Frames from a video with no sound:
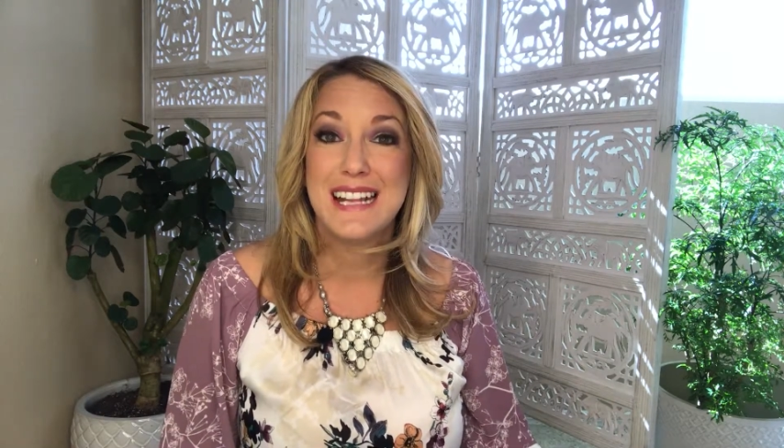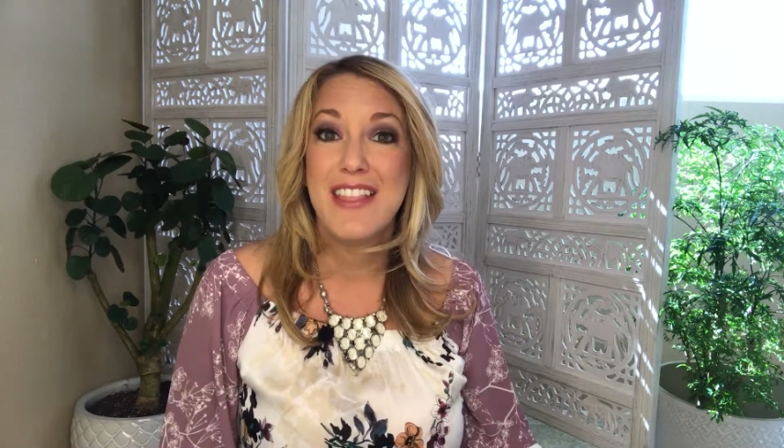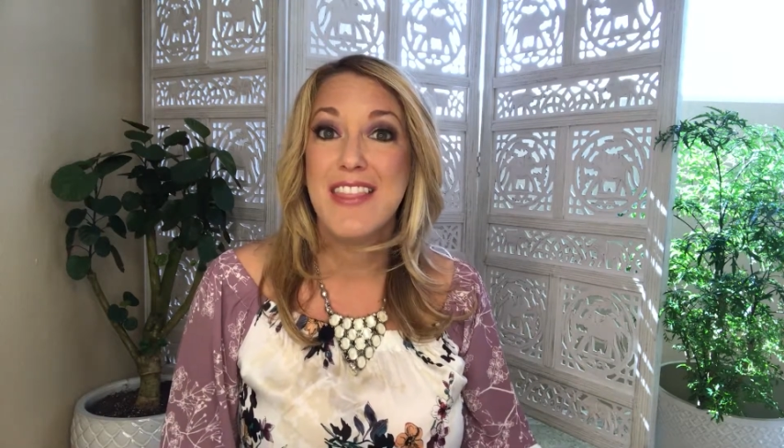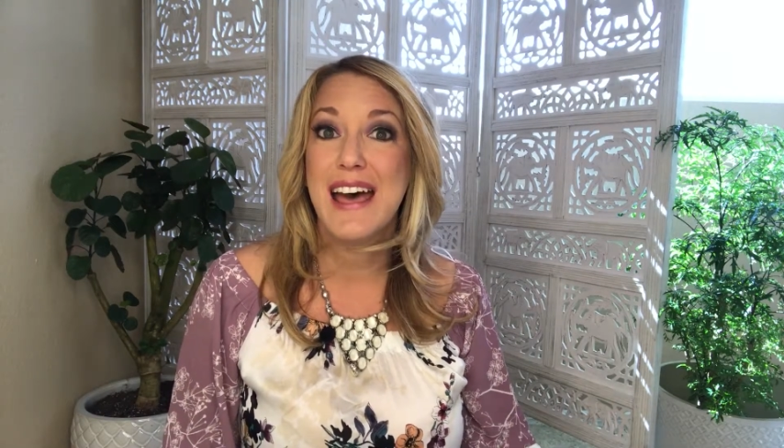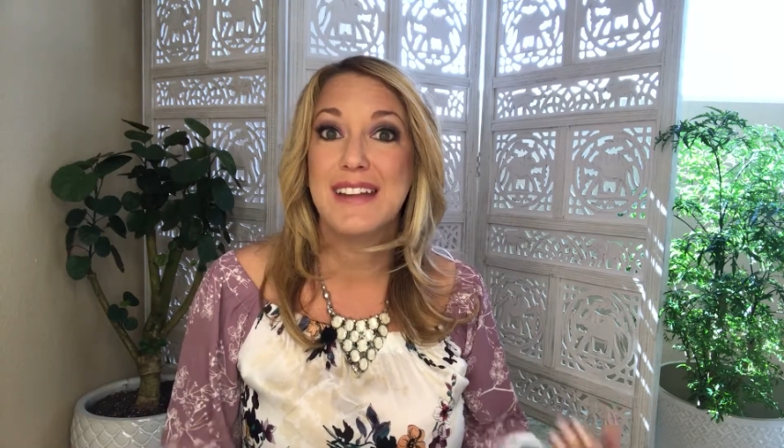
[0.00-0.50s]

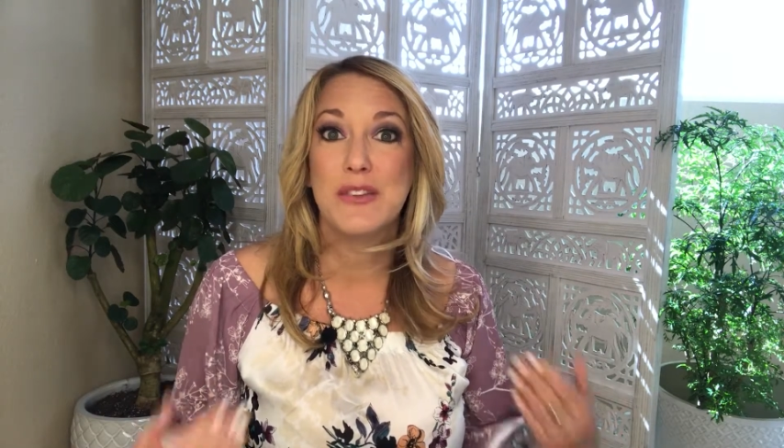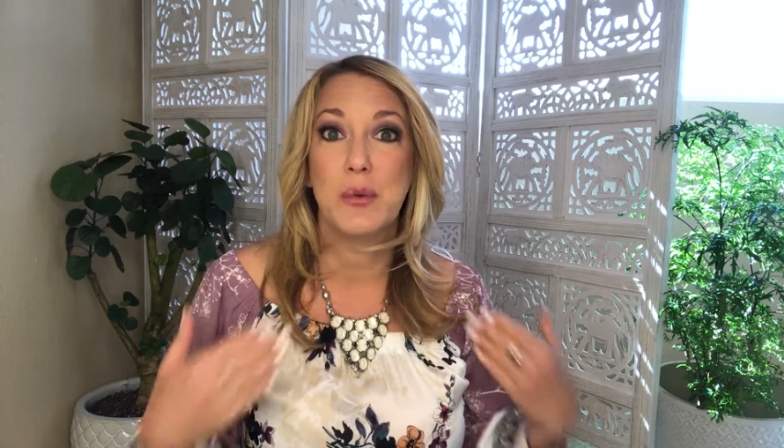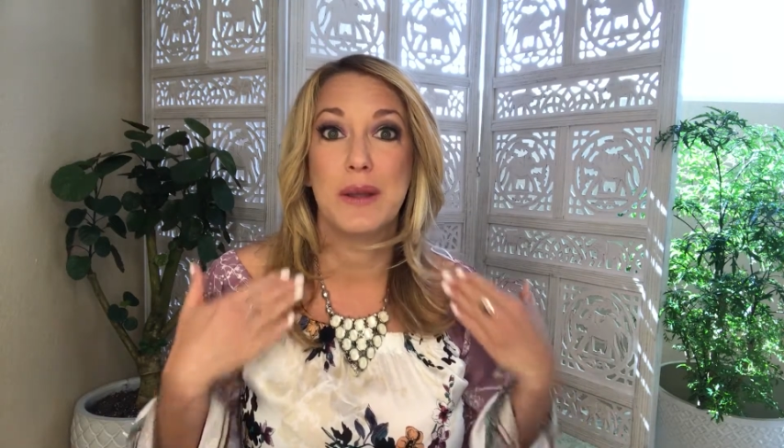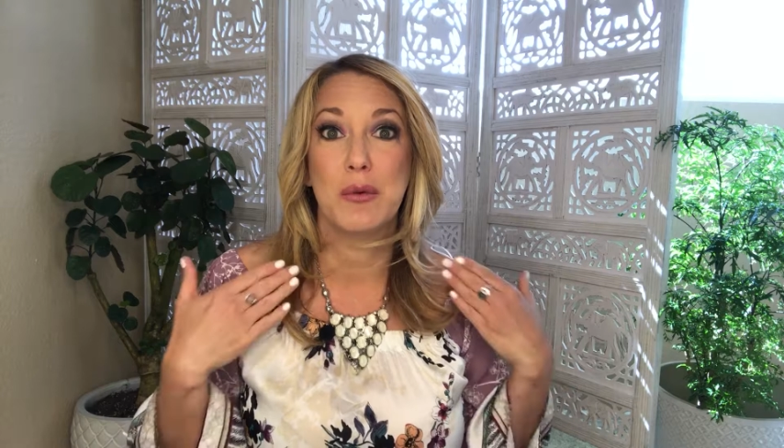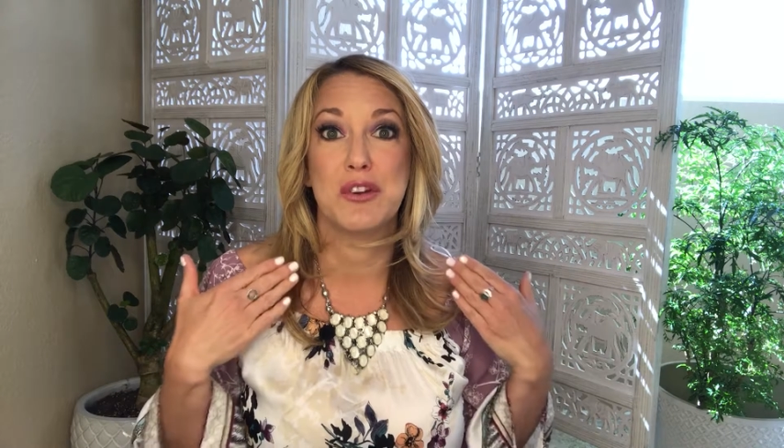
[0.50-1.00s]
that's
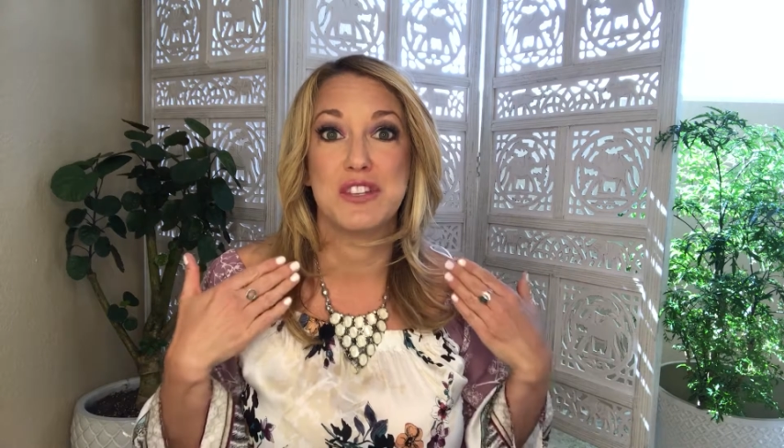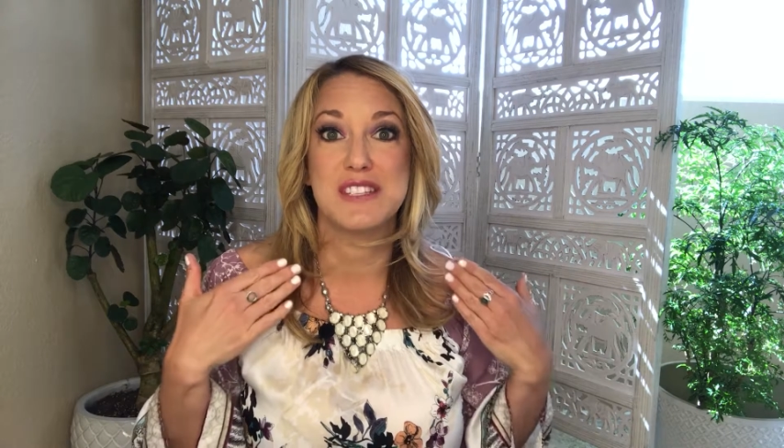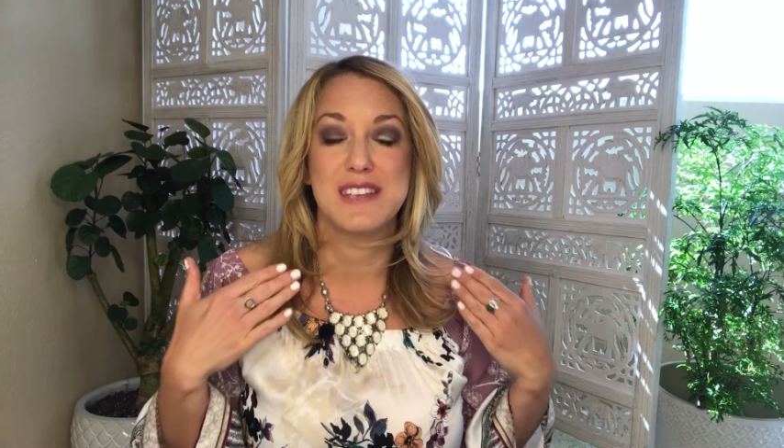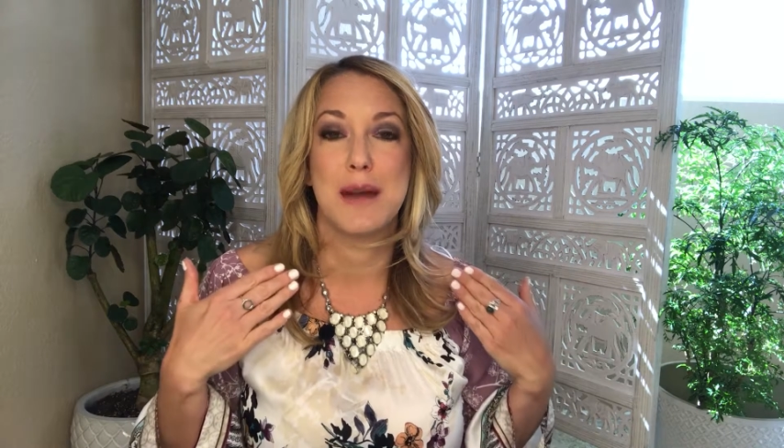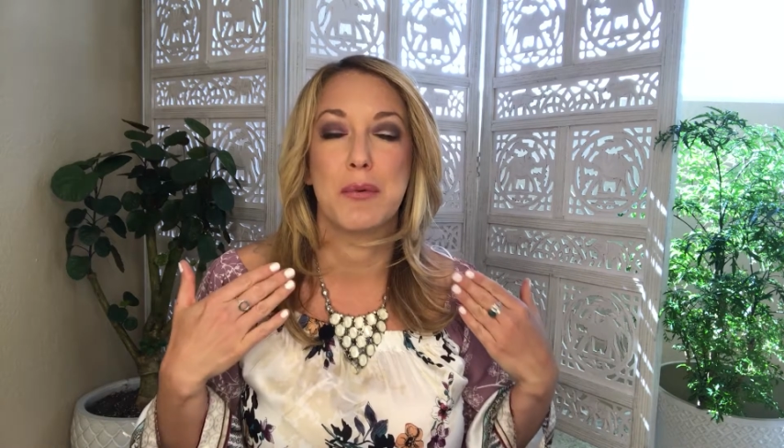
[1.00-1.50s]
when we're
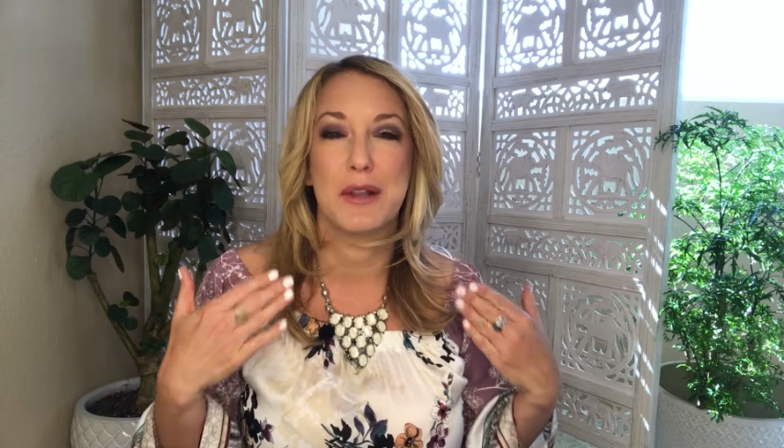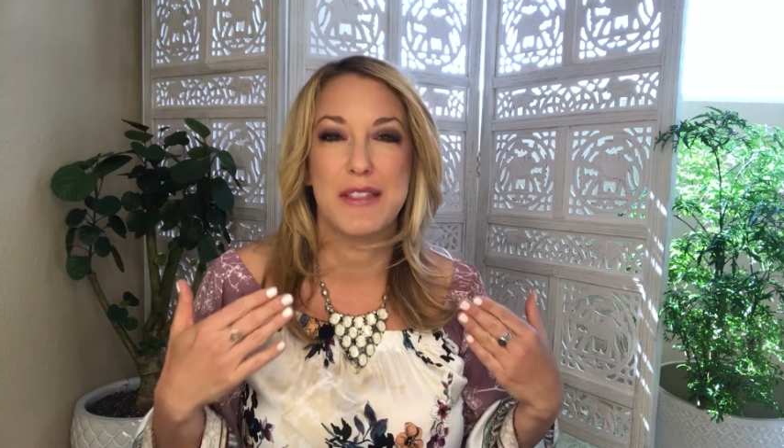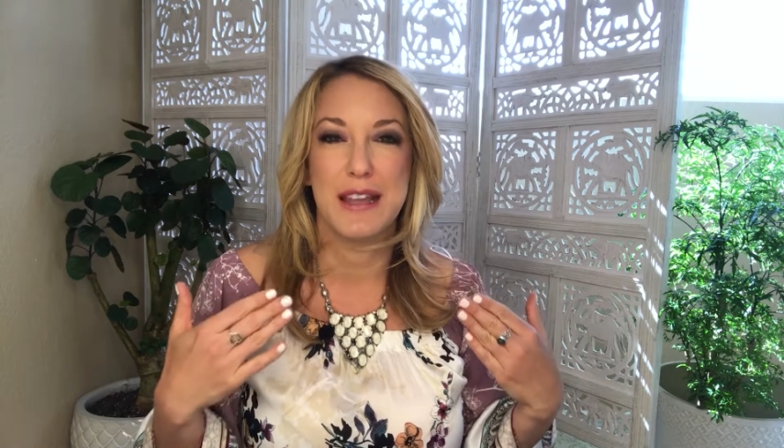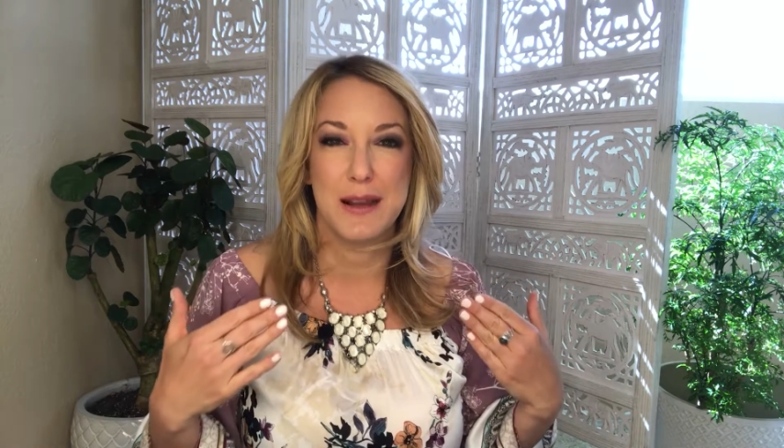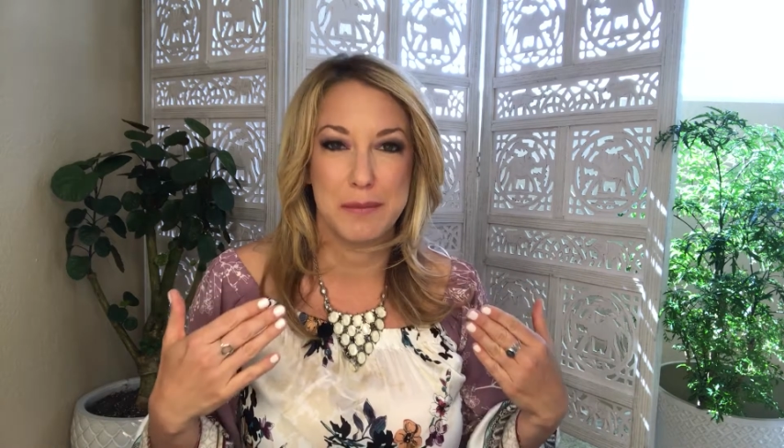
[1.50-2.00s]
just not
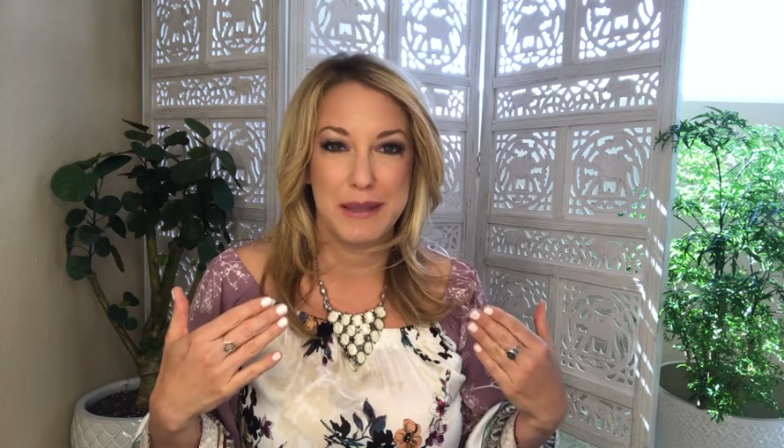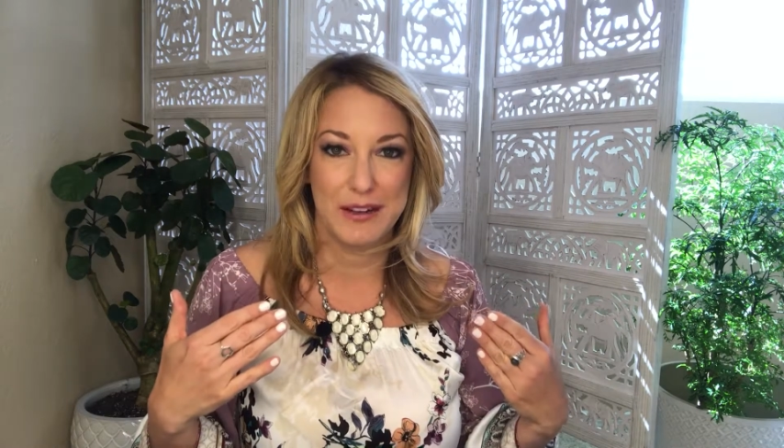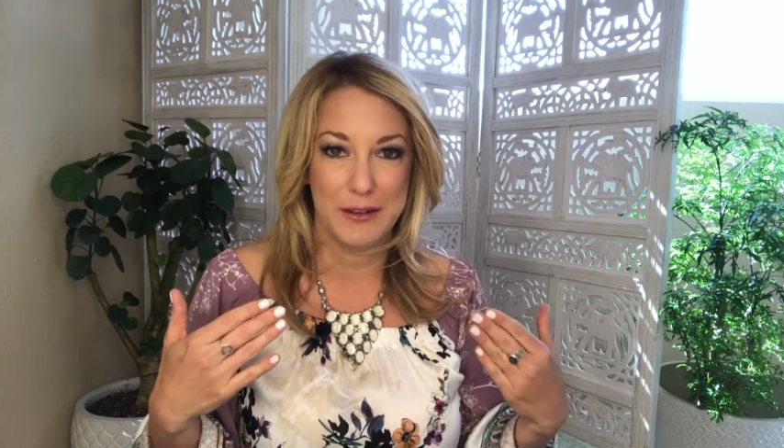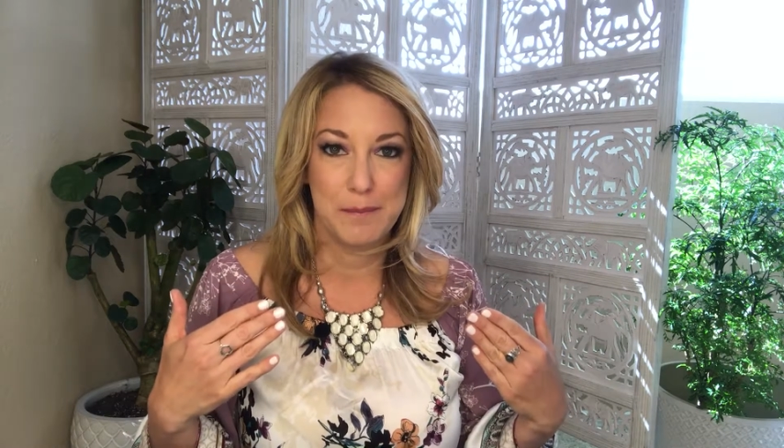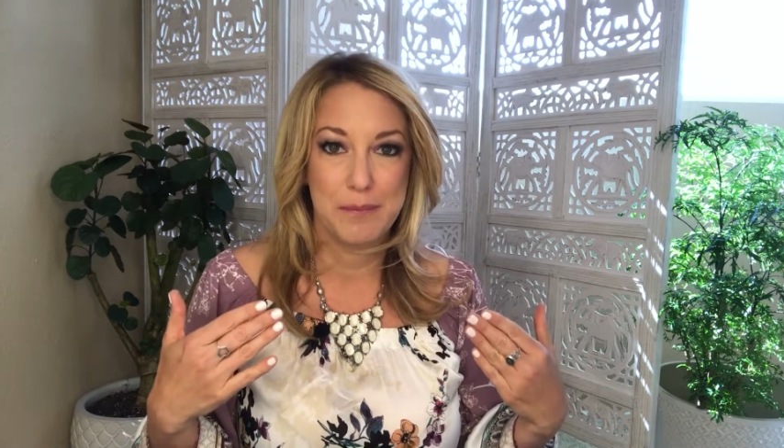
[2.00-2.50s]
breathing up here.